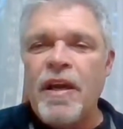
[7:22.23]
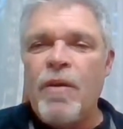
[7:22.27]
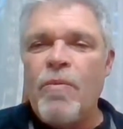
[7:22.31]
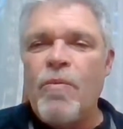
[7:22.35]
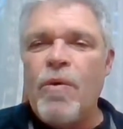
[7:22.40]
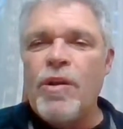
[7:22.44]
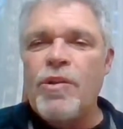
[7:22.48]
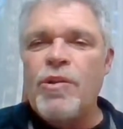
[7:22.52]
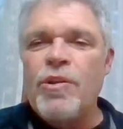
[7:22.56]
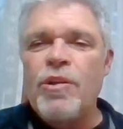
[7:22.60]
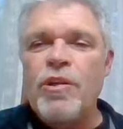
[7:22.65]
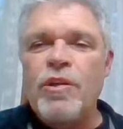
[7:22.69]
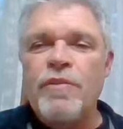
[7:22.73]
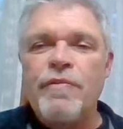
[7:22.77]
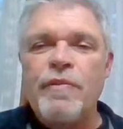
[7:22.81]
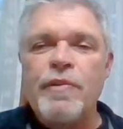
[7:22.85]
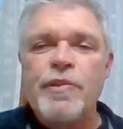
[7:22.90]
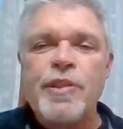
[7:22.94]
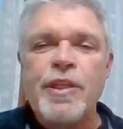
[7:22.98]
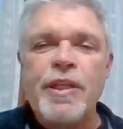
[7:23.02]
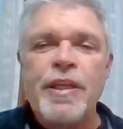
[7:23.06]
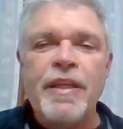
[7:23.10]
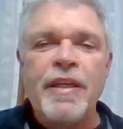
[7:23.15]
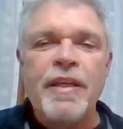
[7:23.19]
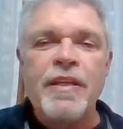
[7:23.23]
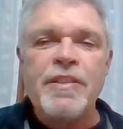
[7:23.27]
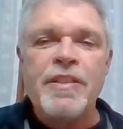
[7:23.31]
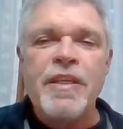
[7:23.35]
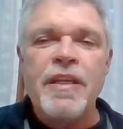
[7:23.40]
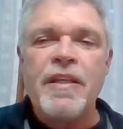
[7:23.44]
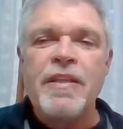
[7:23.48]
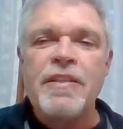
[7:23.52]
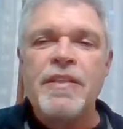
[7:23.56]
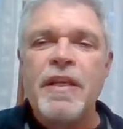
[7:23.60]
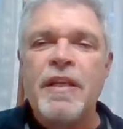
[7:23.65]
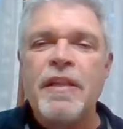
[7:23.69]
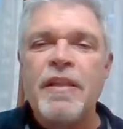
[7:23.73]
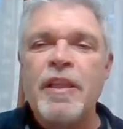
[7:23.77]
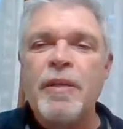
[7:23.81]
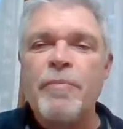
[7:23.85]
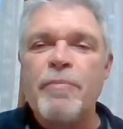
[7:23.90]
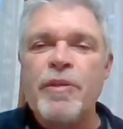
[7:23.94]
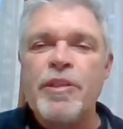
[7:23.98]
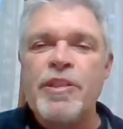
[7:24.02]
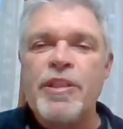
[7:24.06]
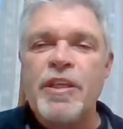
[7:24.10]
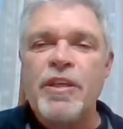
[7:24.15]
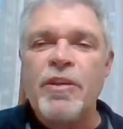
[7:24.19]
What university is it? Is it
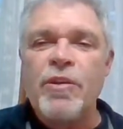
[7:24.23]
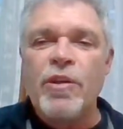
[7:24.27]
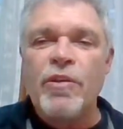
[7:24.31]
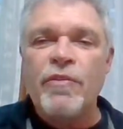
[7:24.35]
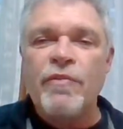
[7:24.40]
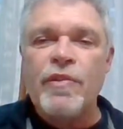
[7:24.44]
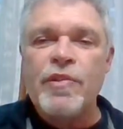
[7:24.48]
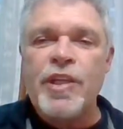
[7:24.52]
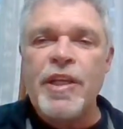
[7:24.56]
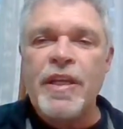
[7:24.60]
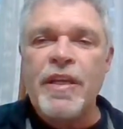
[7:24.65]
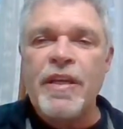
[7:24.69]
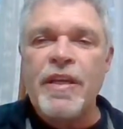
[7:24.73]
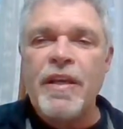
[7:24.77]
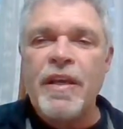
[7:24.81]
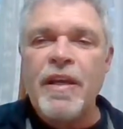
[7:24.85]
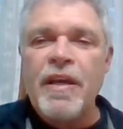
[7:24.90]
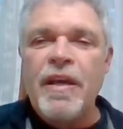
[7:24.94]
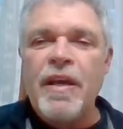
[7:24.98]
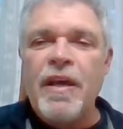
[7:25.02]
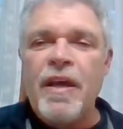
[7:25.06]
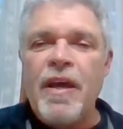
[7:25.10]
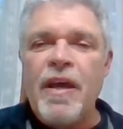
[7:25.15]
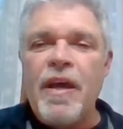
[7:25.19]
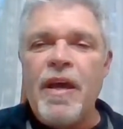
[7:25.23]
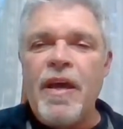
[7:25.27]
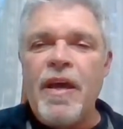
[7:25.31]
Liberty University,